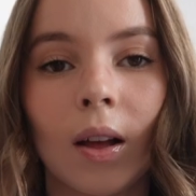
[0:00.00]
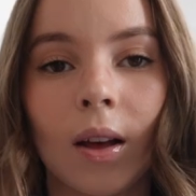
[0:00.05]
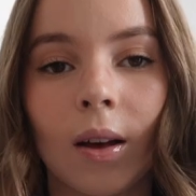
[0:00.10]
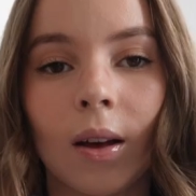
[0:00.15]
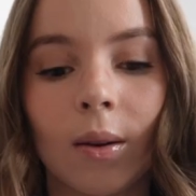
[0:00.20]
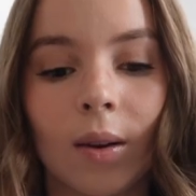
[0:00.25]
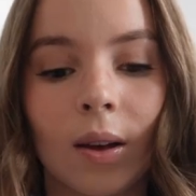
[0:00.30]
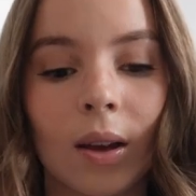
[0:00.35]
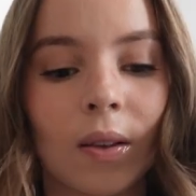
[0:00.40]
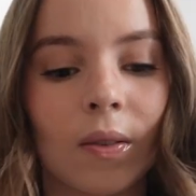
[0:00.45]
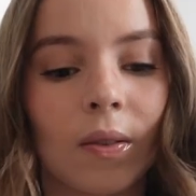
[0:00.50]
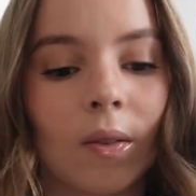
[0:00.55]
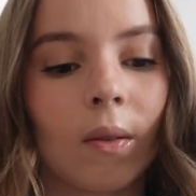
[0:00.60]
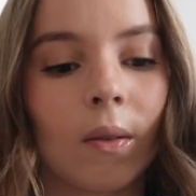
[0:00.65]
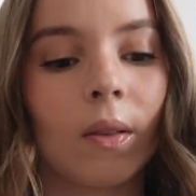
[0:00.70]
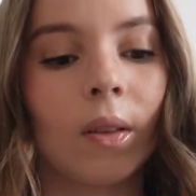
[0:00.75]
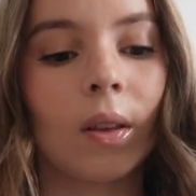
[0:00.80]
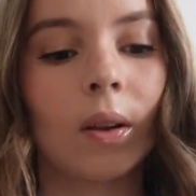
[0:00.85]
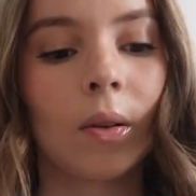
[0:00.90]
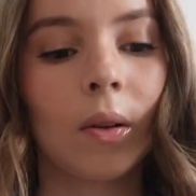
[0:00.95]
Okay, so a
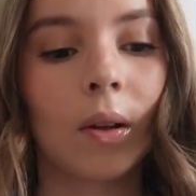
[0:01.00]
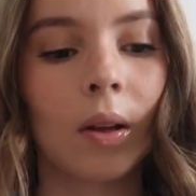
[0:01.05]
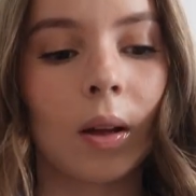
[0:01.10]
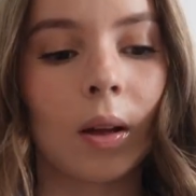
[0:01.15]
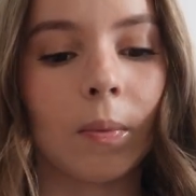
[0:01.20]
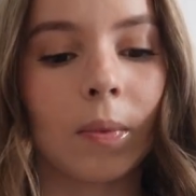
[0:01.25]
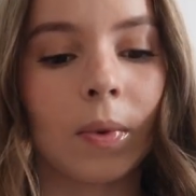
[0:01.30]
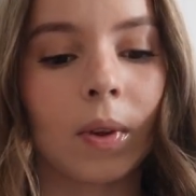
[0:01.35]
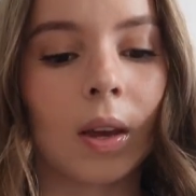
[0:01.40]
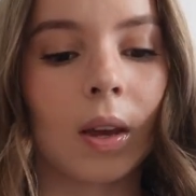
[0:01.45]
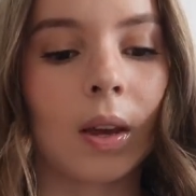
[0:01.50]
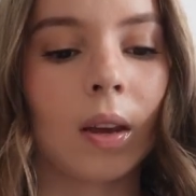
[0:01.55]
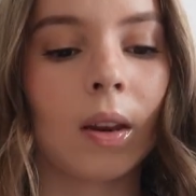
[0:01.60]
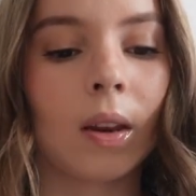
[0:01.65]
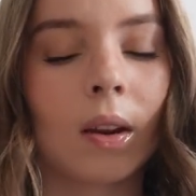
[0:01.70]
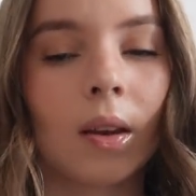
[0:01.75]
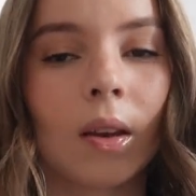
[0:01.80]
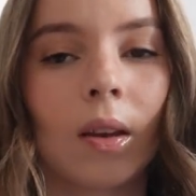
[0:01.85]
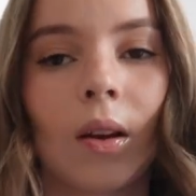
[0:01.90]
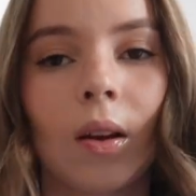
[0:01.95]
little
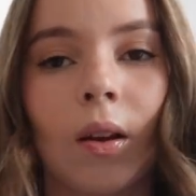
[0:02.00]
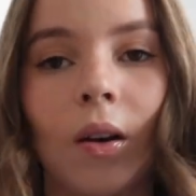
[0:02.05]
update